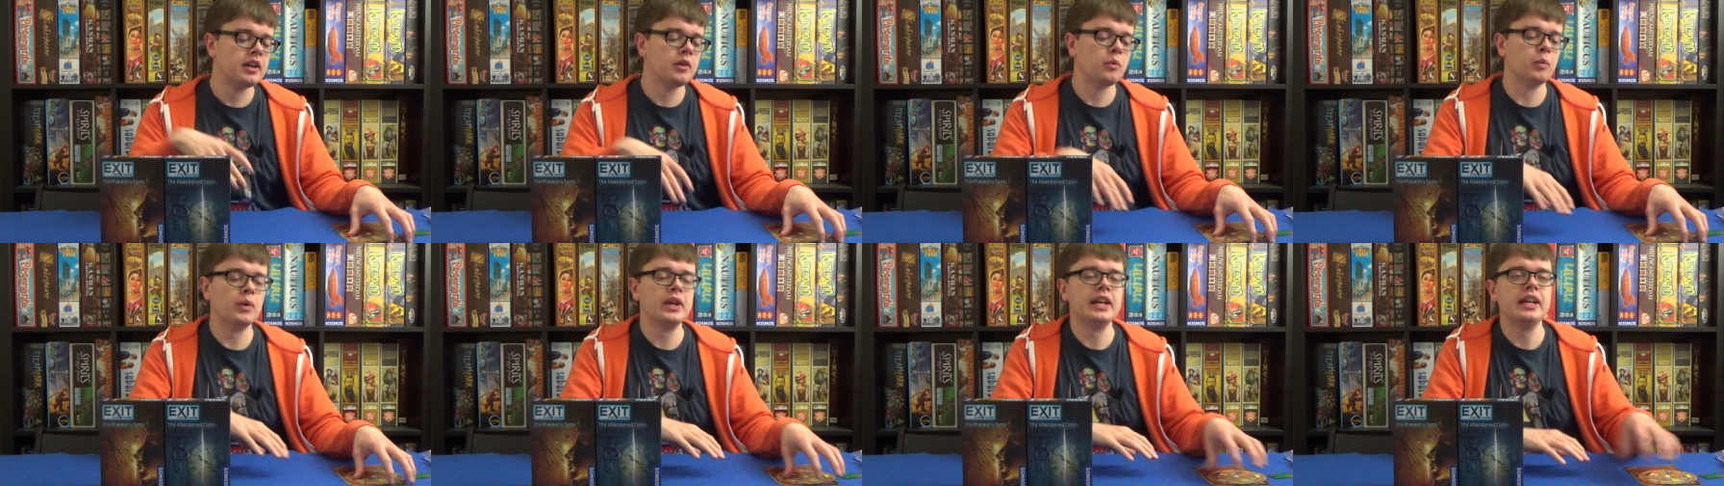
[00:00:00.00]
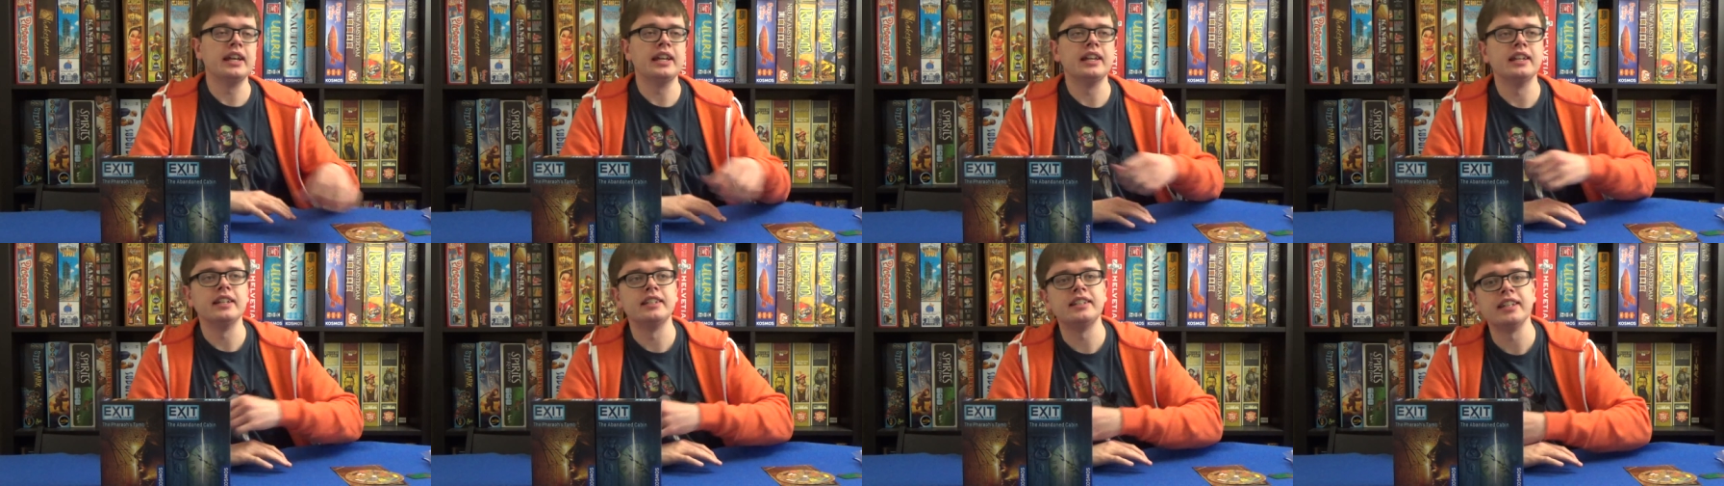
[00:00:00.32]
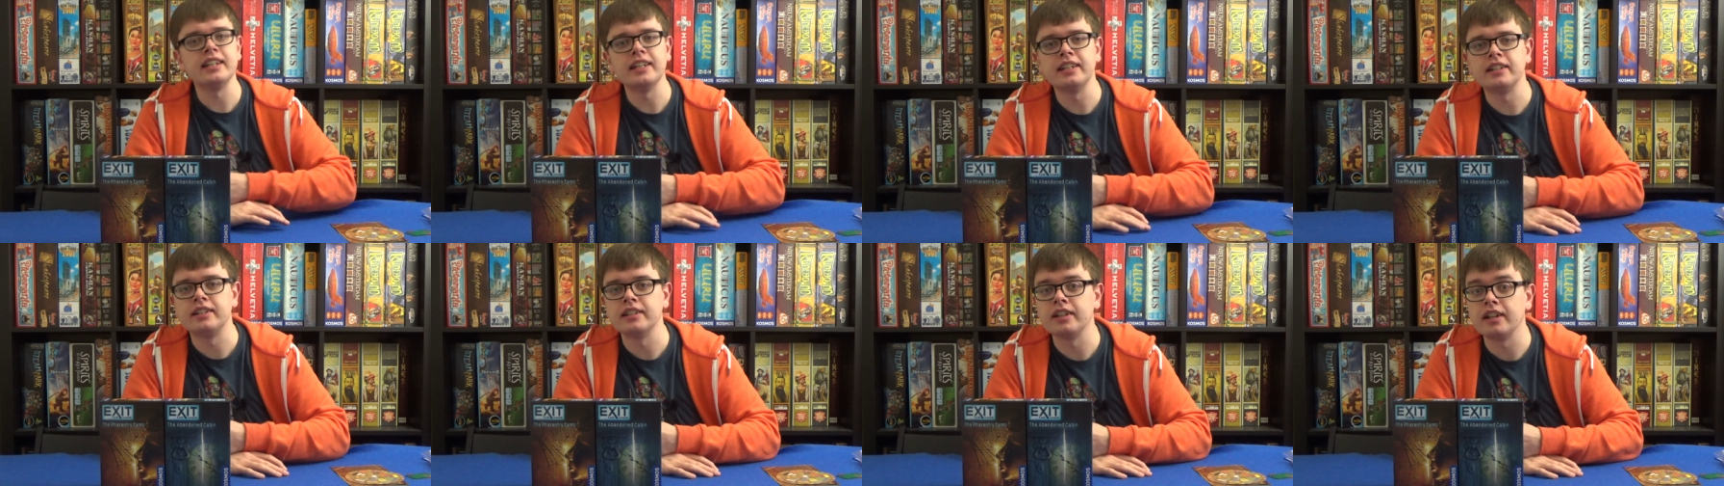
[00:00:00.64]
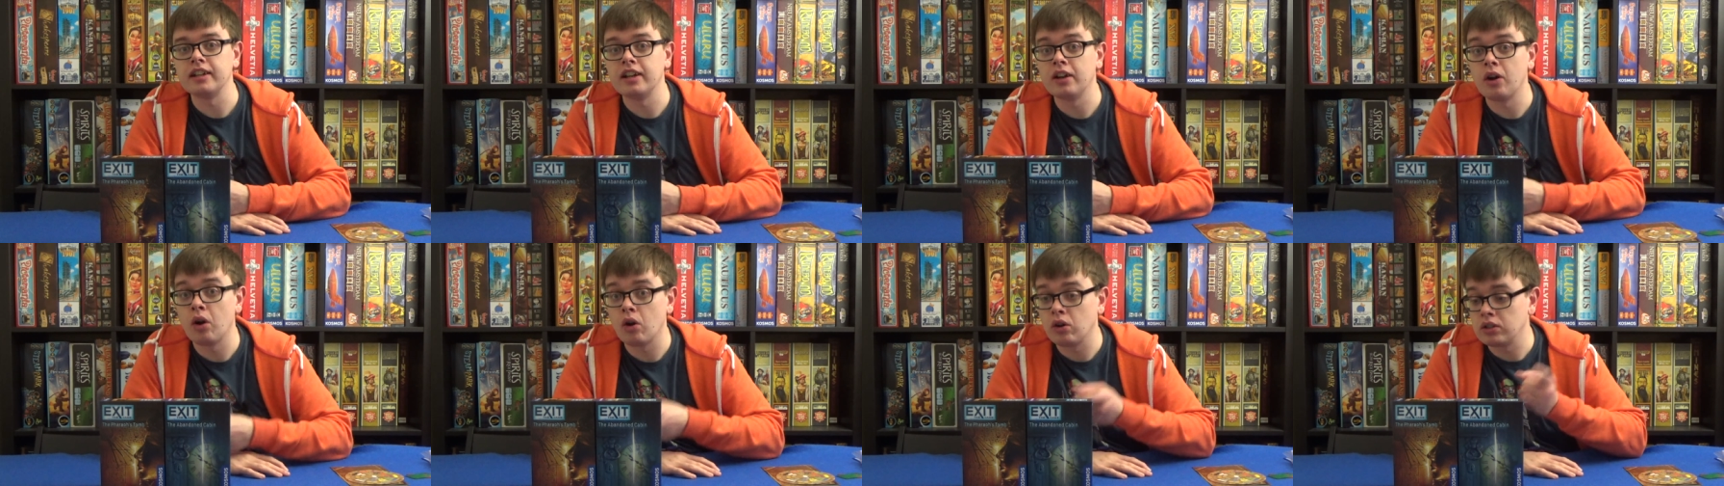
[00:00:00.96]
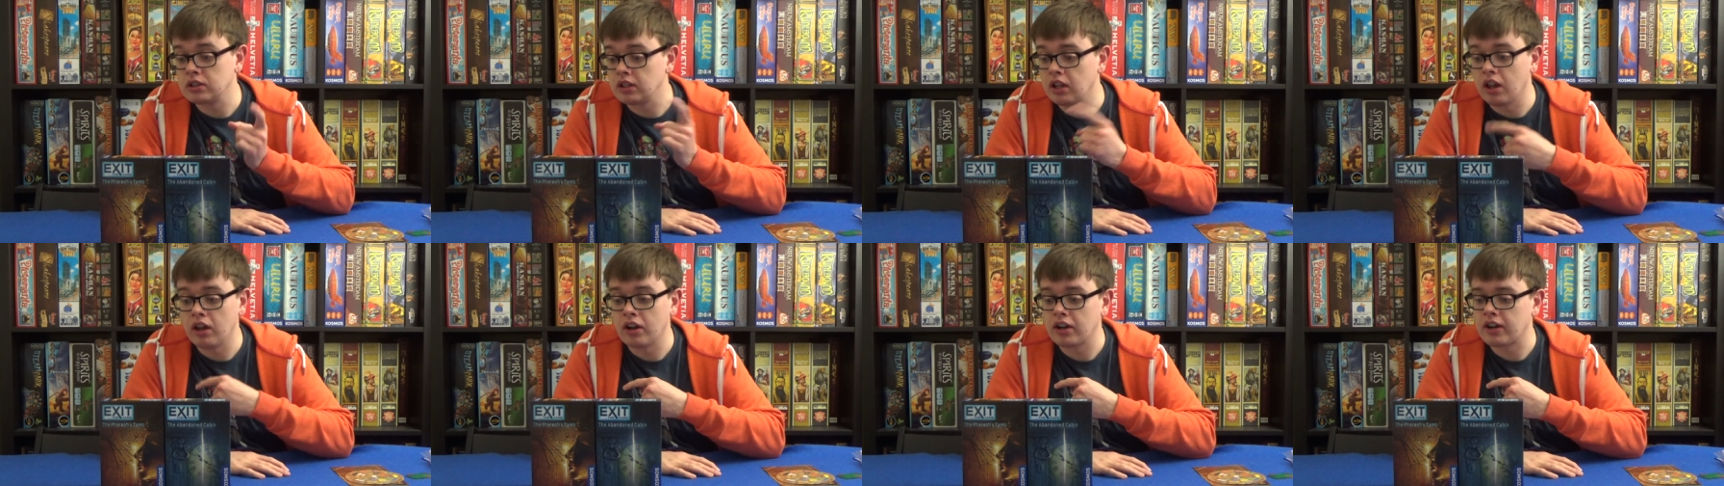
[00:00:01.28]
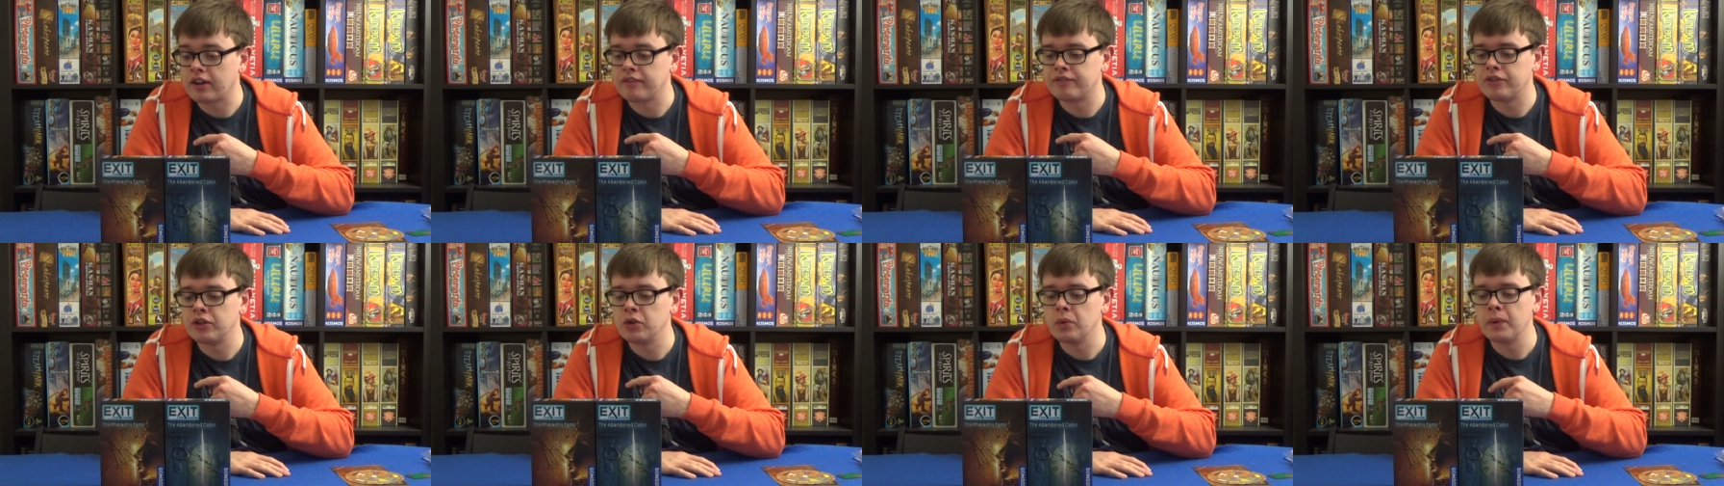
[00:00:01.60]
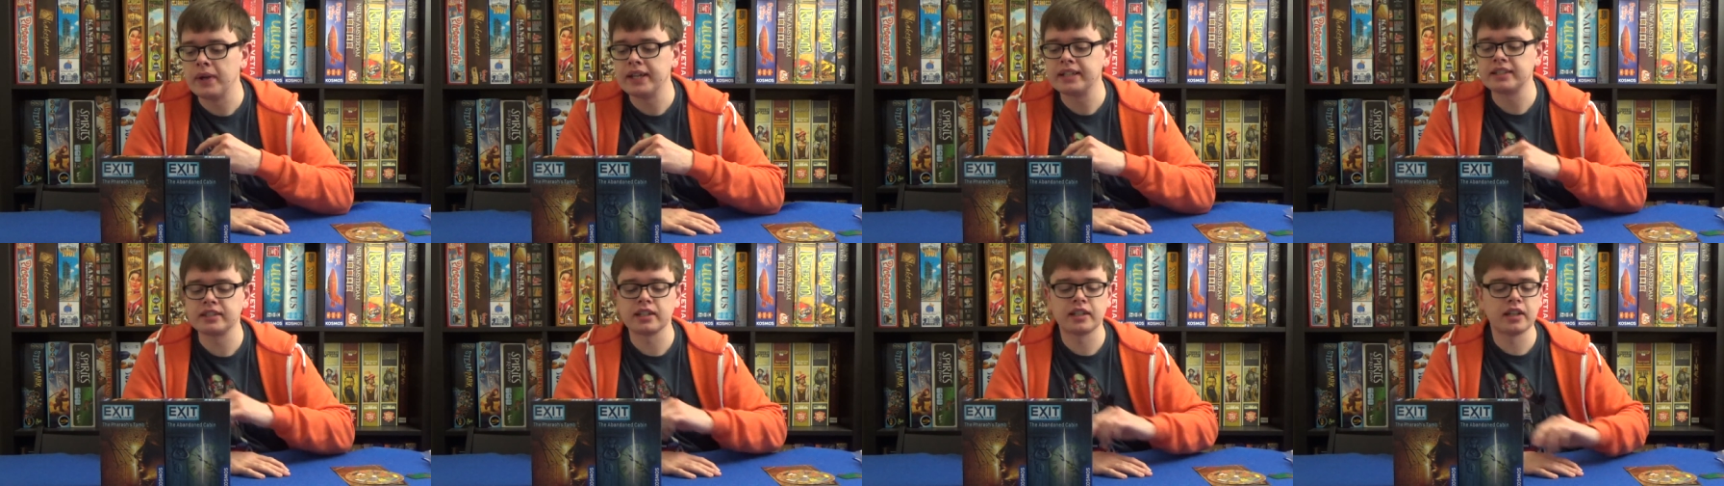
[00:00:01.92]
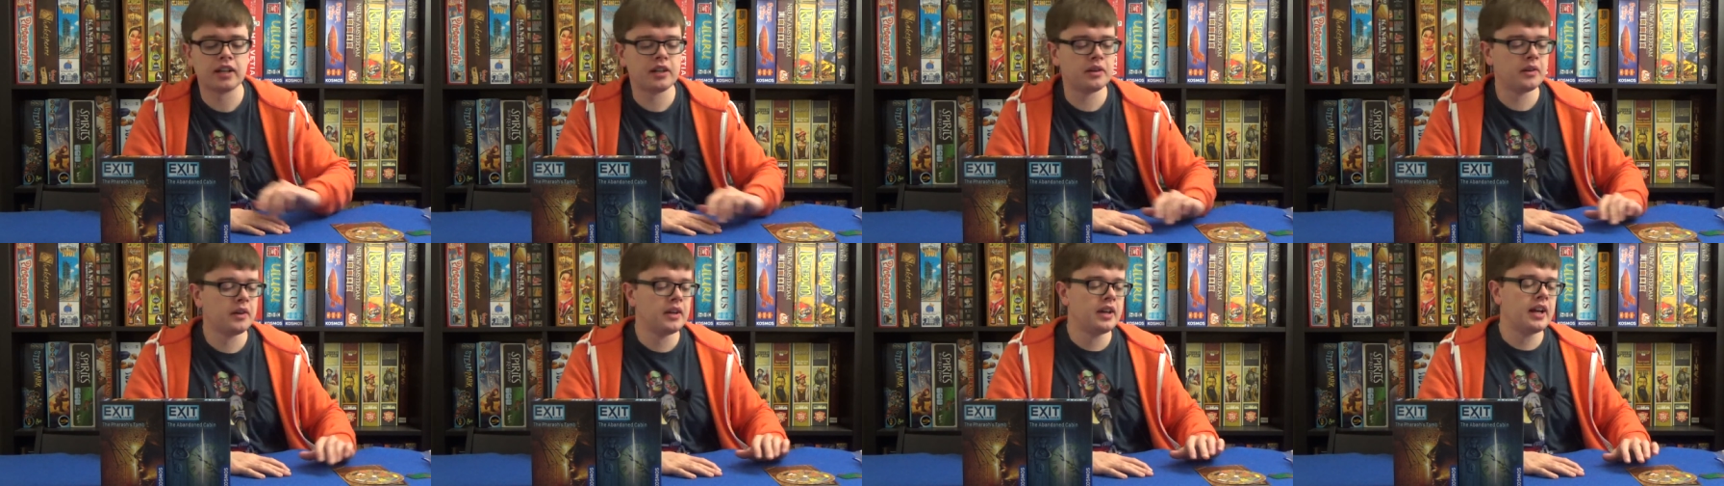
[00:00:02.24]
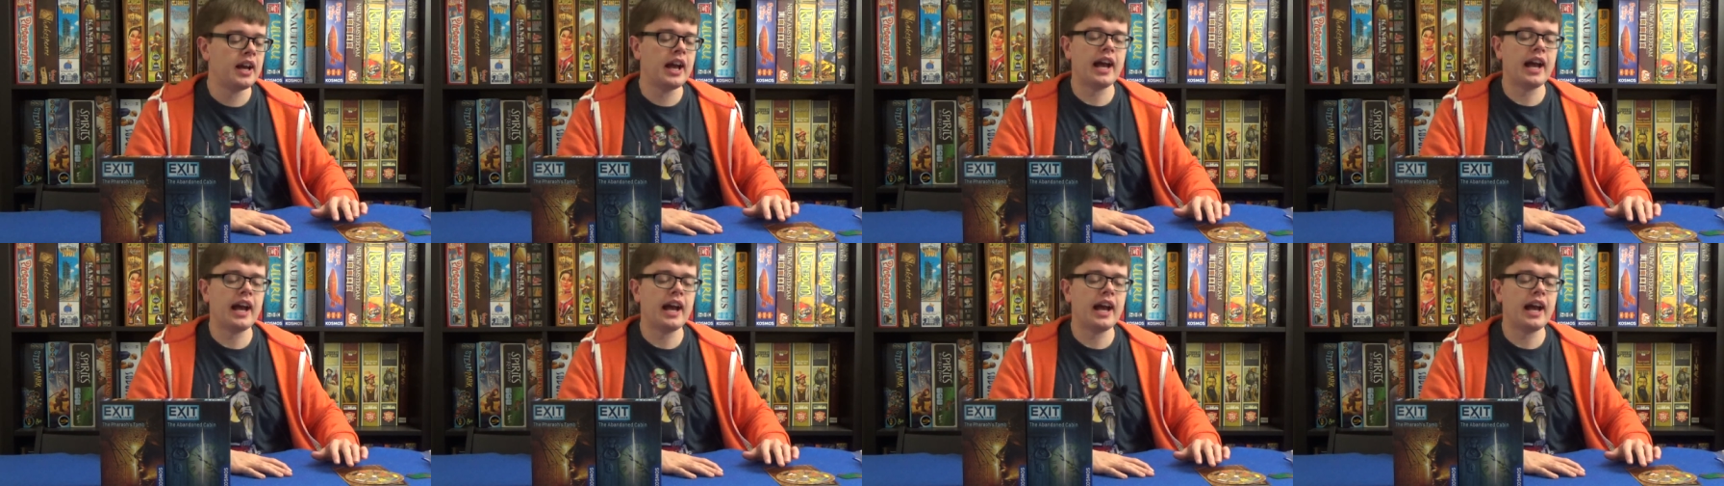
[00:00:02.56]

We did, you know, Unlock a few weeks ago